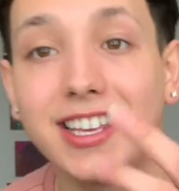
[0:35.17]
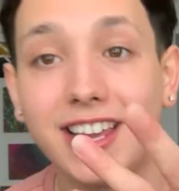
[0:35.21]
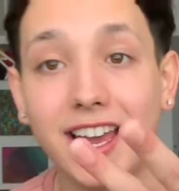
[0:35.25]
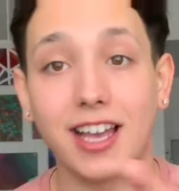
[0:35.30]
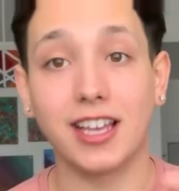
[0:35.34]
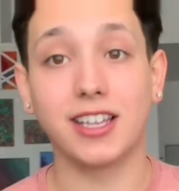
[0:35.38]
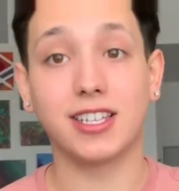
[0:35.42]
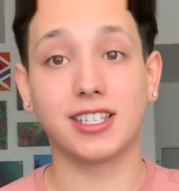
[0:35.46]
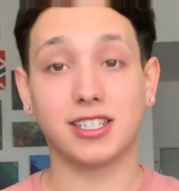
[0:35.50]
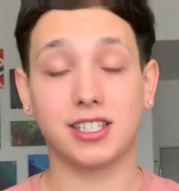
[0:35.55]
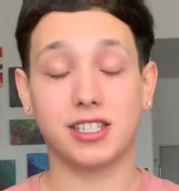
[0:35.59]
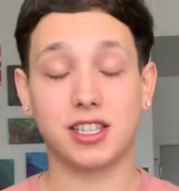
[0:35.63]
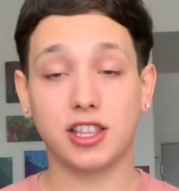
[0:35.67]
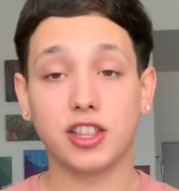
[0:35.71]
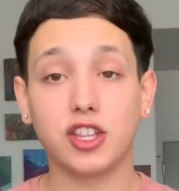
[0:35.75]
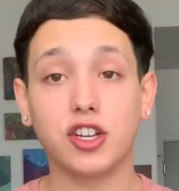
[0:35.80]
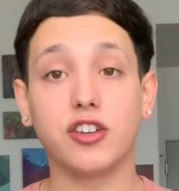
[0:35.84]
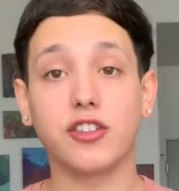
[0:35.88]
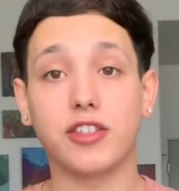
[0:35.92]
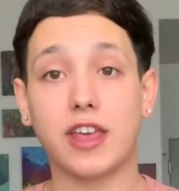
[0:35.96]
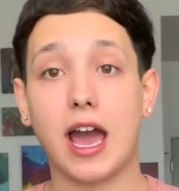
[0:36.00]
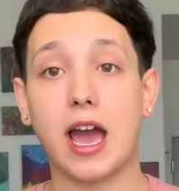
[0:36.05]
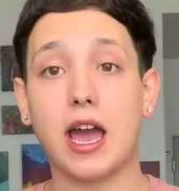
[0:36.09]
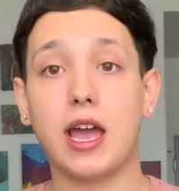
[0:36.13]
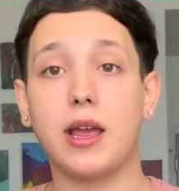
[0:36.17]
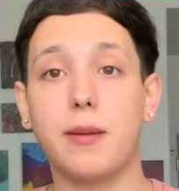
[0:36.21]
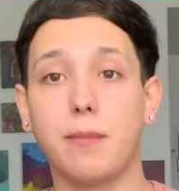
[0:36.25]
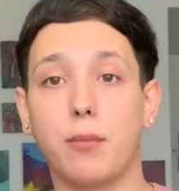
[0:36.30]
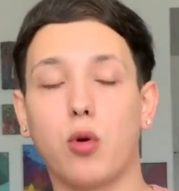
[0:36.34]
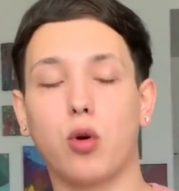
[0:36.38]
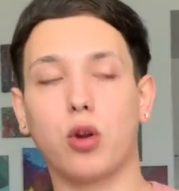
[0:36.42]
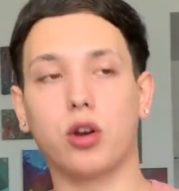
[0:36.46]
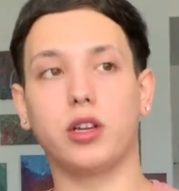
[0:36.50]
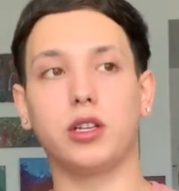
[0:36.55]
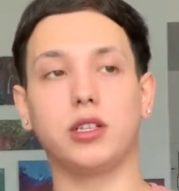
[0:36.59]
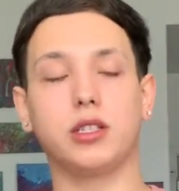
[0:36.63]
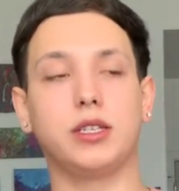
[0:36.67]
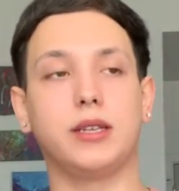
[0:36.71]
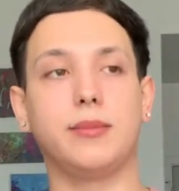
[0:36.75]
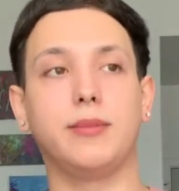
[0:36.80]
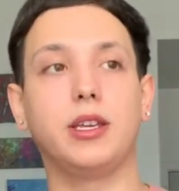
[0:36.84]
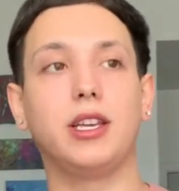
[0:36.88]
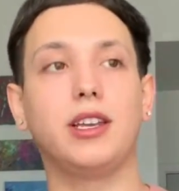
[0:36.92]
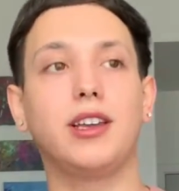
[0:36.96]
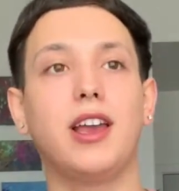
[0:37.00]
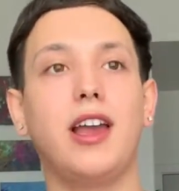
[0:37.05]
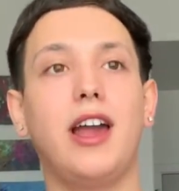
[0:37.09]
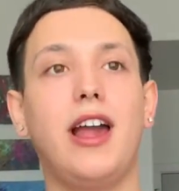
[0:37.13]
Yes, they're that important to
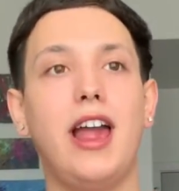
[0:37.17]
me.